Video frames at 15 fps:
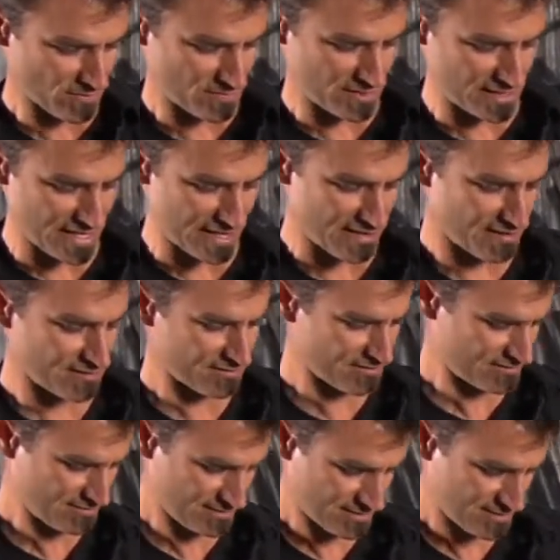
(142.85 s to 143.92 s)
up and down,
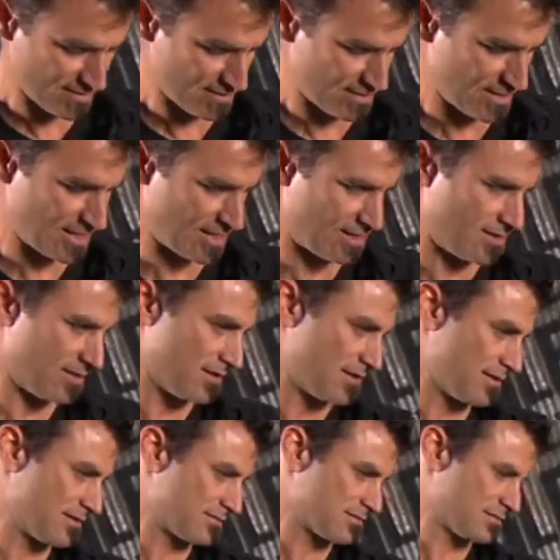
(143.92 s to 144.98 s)
and
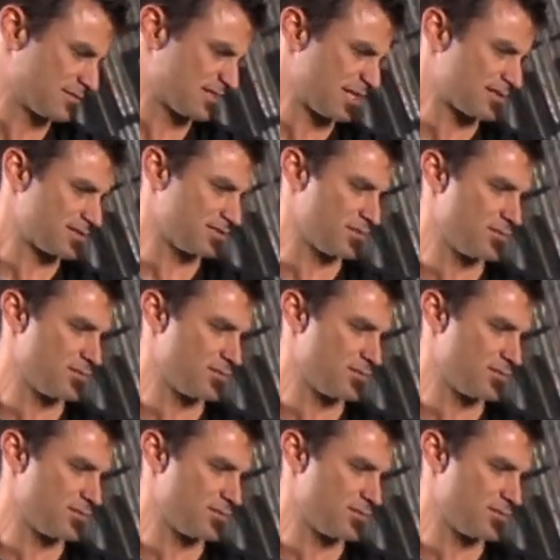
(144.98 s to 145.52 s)
it's actually